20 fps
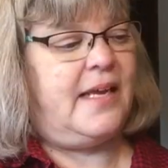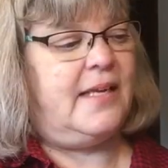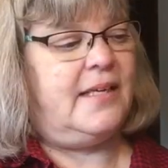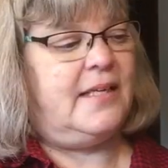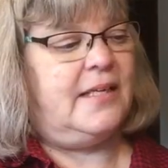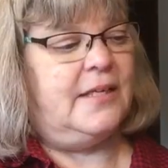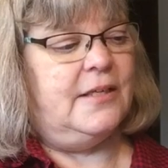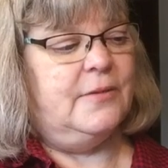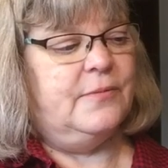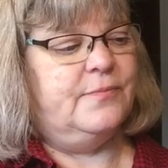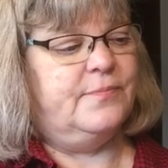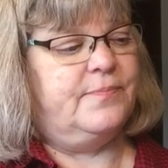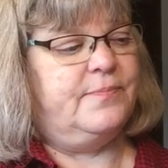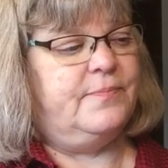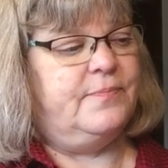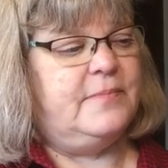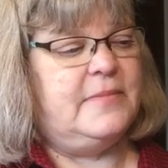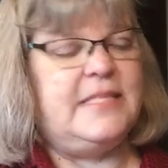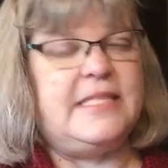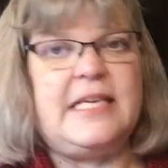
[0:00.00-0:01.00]
you know,
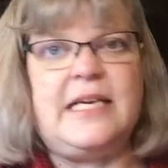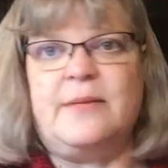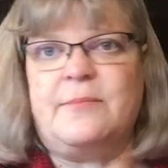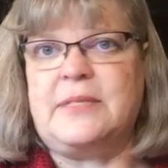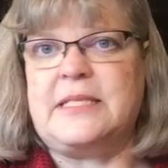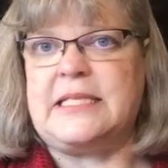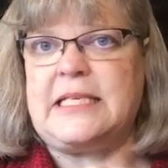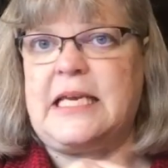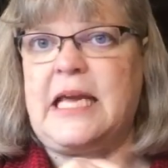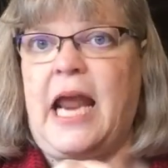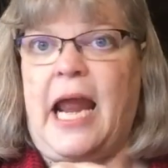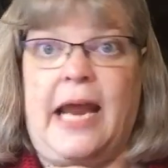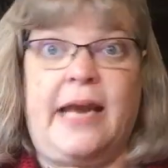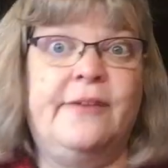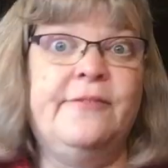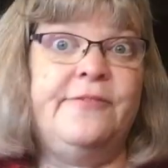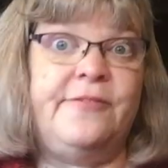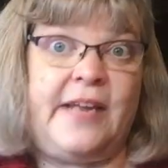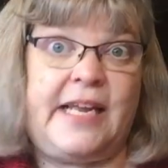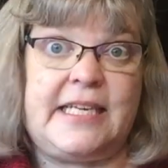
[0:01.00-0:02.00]
DMC
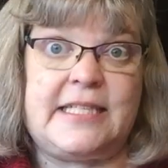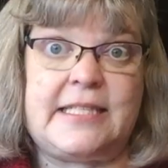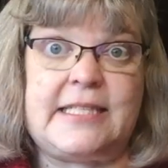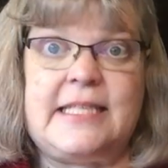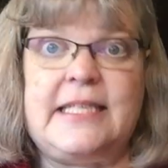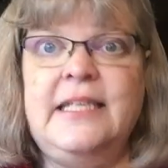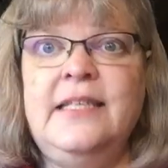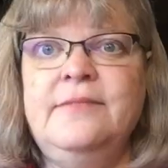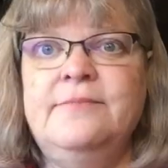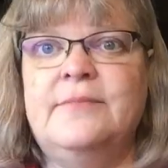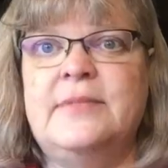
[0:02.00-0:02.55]
and Fancy.